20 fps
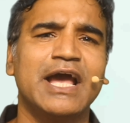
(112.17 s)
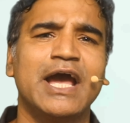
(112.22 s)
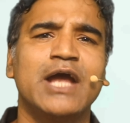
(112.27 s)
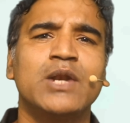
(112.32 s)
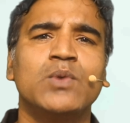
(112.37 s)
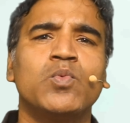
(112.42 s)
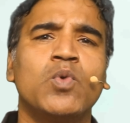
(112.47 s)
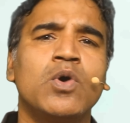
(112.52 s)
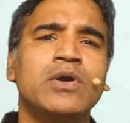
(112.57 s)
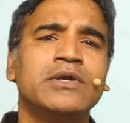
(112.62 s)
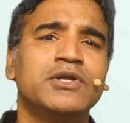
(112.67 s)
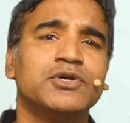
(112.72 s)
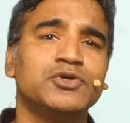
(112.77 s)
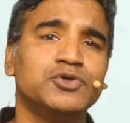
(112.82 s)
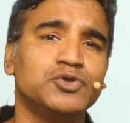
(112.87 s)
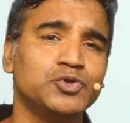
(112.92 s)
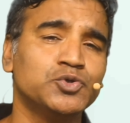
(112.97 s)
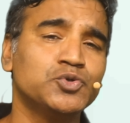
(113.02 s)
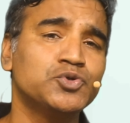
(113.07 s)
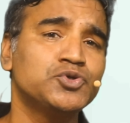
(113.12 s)
and what
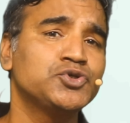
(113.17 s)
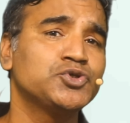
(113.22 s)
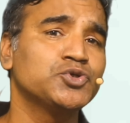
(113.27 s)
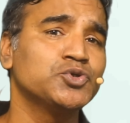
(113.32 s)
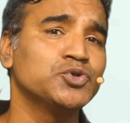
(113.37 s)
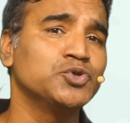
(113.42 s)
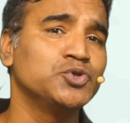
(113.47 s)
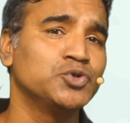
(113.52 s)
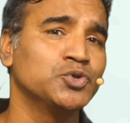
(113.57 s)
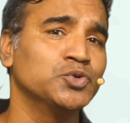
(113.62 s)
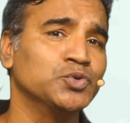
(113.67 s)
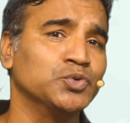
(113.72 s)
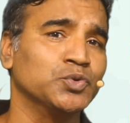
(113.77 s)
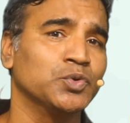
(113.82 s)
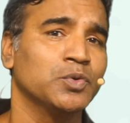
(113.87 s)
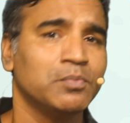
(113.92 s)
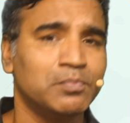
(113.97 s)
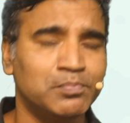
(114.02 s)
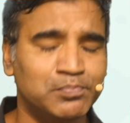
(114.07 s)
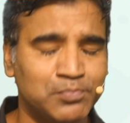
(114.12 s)
you should do
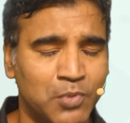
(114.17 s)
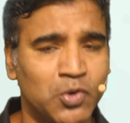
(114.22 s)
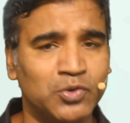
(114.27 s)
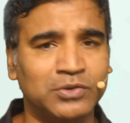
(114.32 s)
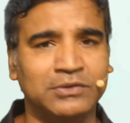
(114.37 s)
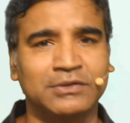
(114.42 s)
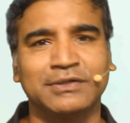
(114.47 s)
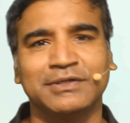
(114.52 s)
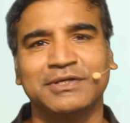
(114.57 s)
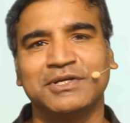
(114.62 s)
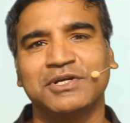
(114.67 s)
both